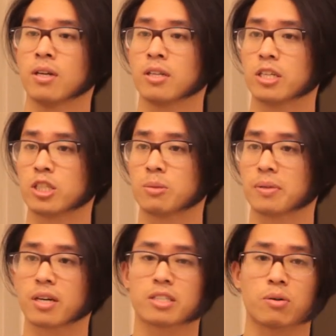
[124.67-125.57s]
This is
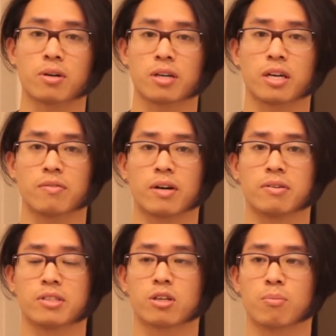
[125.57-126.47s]
because I want to give
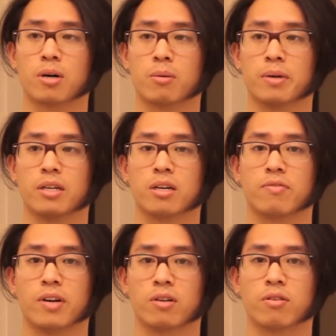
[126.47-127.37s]
every single pomade a
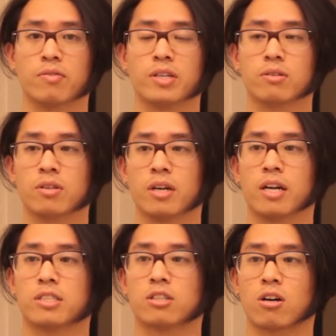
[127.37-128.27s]
fair review
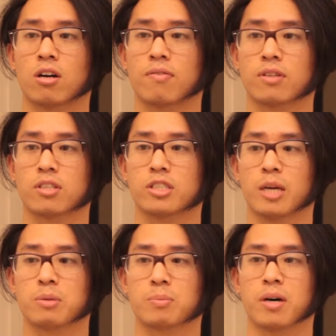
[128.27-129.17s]
and start off on the
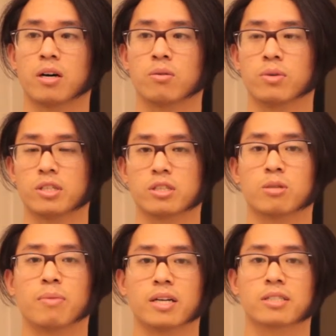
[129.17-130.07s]
same spot which is
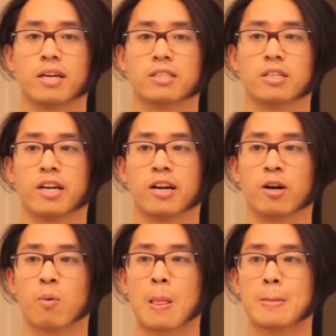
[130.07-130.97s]
the best case
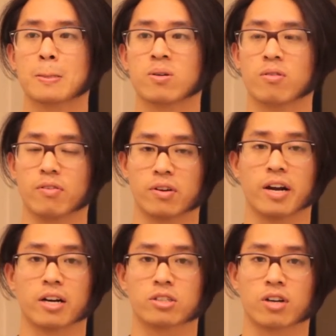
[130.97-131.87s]
scenario with your
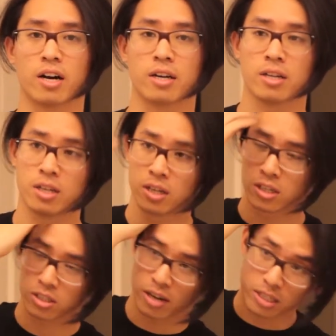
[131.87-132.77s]
hair dry.
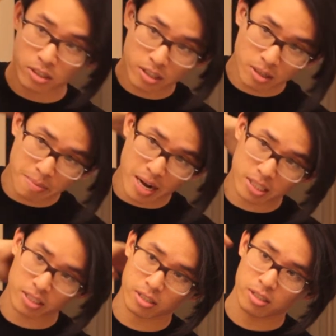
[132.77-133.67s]
So as you can
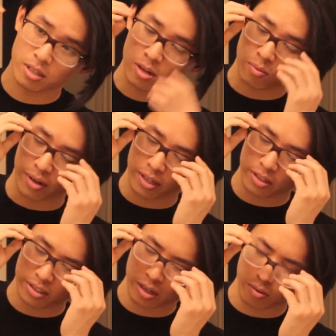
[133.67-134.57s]
imagine, when you're
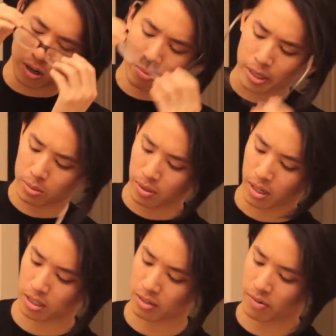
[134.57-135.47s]
using water-based
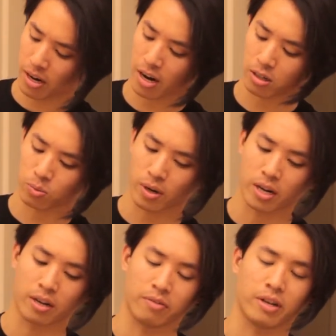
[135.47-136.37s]
products, if your hair is
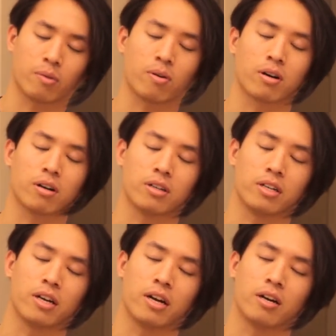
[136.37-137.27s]
wet, if you have water in
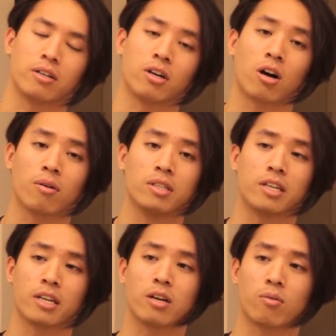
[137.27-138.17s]
your hair, you're already
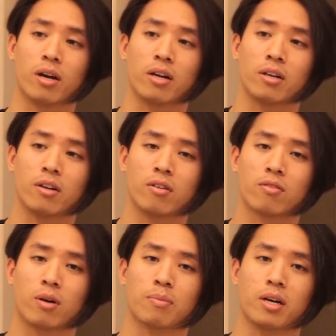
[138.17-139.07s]
taking away
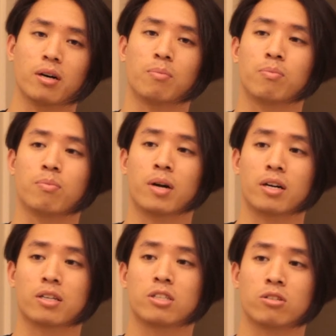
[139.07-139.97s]
from the
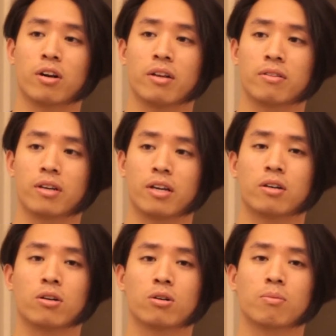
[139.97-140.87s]
product's strength and
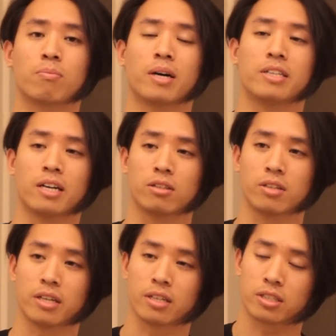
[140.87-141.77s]
hold by
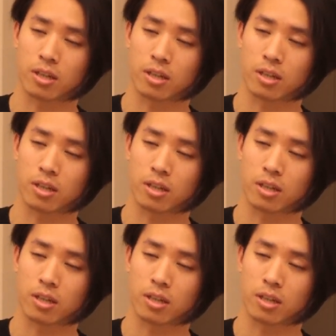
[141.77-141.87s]
diluting it.